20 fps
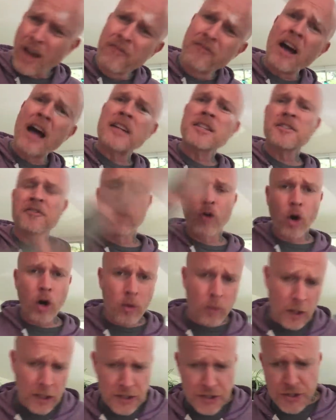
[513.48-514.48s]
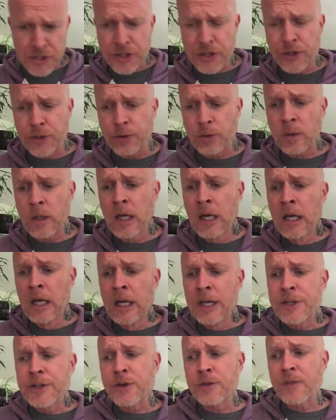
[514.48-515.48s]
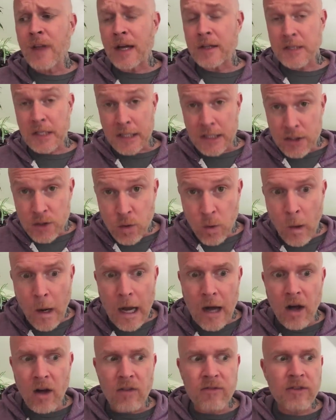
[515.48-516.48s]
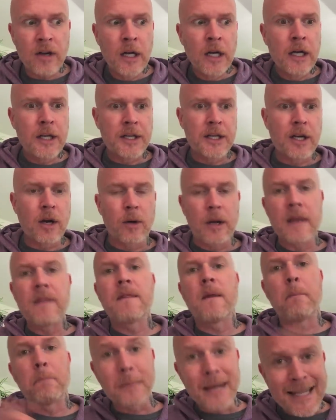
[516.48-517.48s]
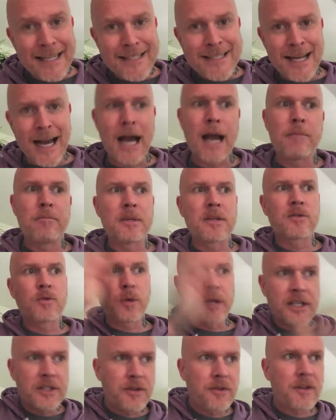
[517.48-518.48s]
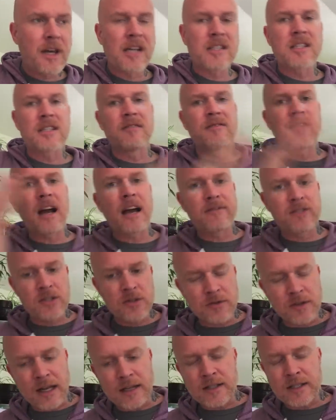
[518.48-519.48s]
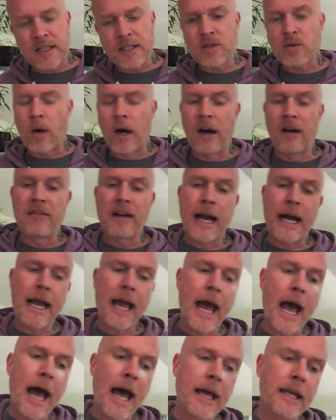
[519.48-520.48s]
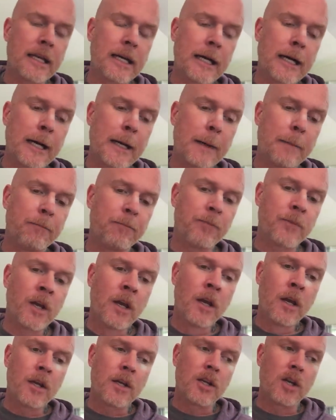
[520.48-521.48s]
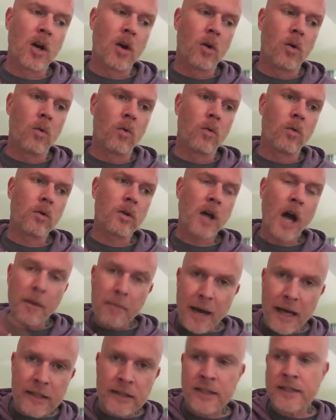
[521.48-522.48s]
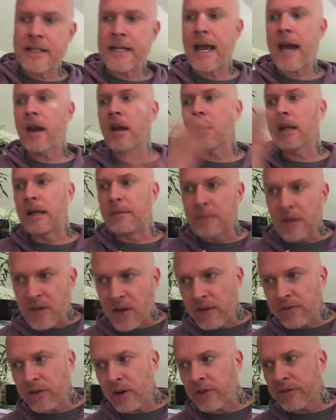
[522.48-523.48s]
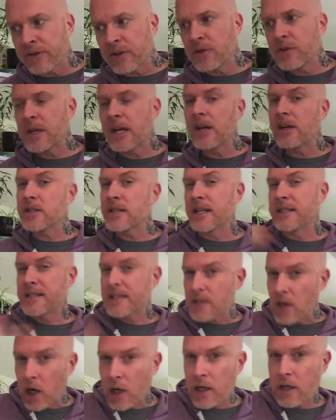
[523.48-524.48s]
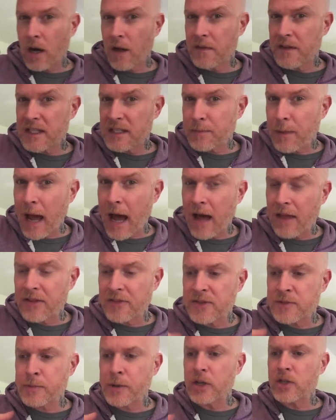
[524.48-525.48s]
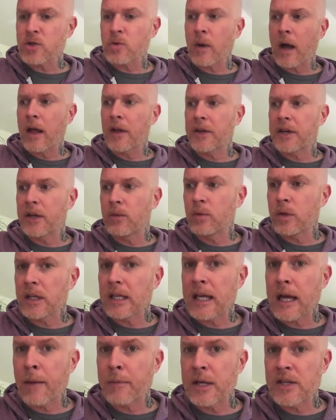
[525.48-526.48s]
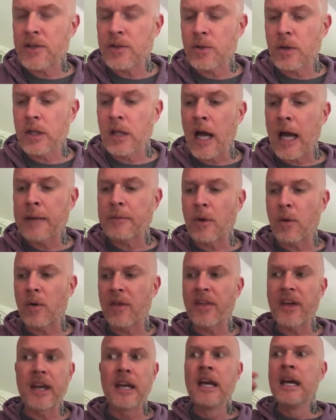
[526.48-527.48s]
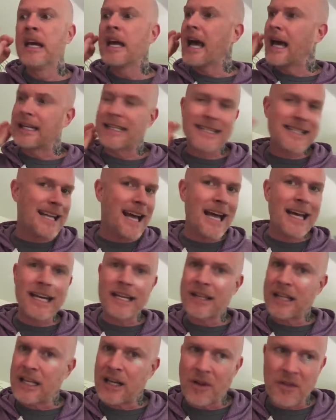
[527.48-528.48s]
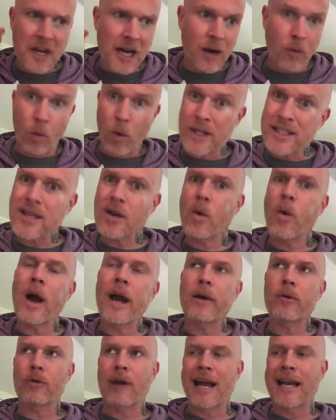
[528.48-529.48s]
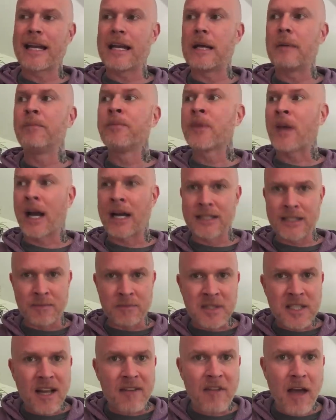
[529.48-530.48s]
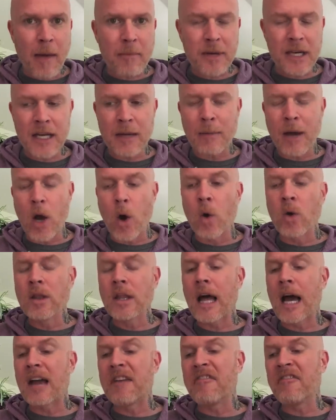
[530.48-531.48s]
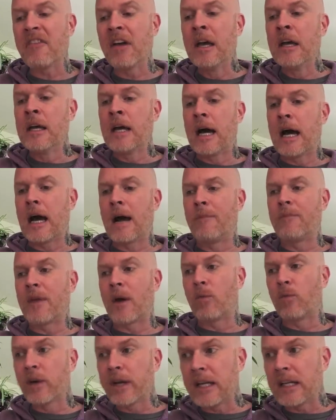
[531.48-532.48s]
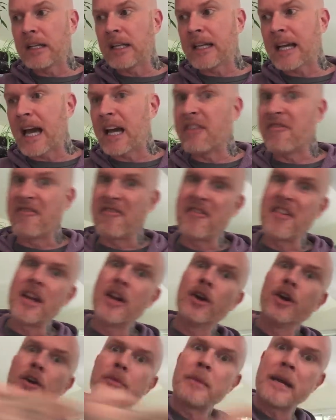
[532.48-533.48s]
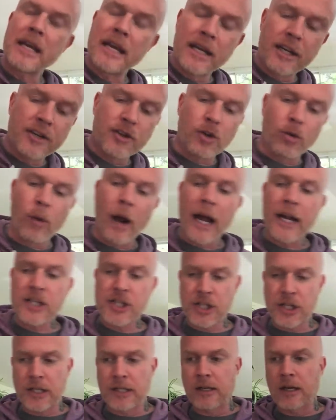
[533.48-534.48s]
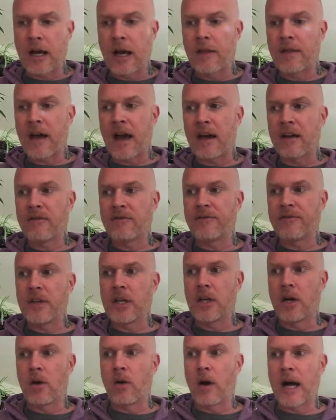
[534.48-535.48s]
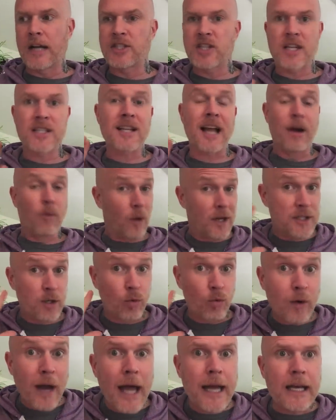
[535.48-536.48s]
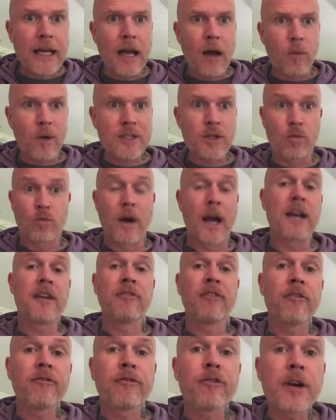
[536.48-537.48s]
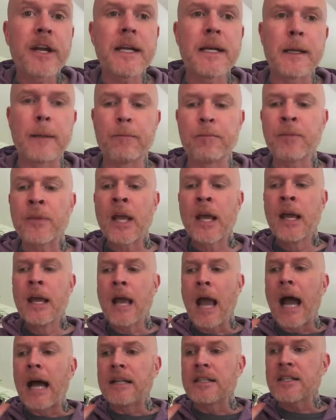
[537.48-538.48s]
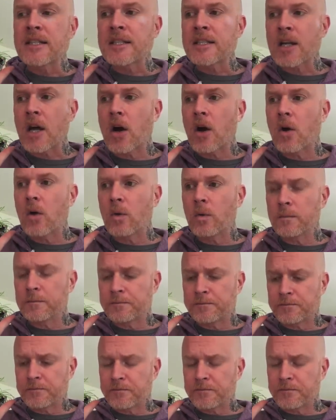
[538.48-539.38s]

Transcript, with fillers: fast forward to 2012 you know in the meantime between 2005 and 2012 i had um, you know gone back to seattle had been there for a few years had started on this path of spirituality and really coming into alignment with it had decided you know that i wasn't quite ready i had some stuff happening in my own life um, that really kind of veered me in a direction uh, that you know i just i wasn't ready i wasn't ready for freedom and so